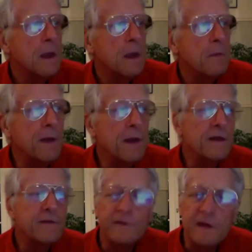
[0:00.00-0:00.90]
Bill and
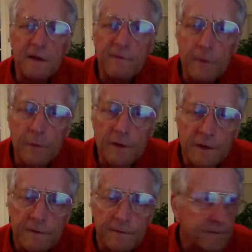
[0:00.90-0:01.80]
Steve knew each other
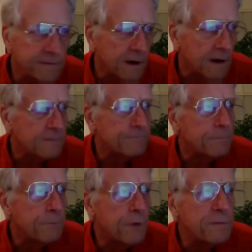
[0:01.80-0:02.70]
from the start.
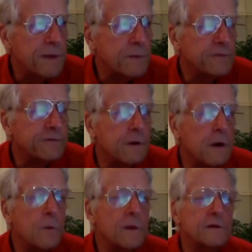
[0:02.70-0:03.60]
Both men were
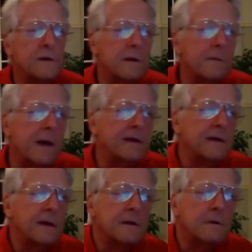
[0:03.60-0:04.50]
strong-willed, clear-minded,
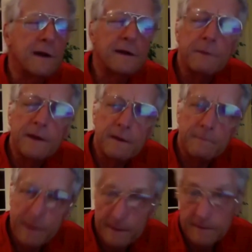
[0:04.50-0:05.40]
incredibly
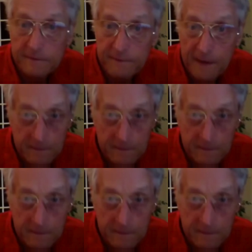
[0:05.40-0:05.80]
competitive, and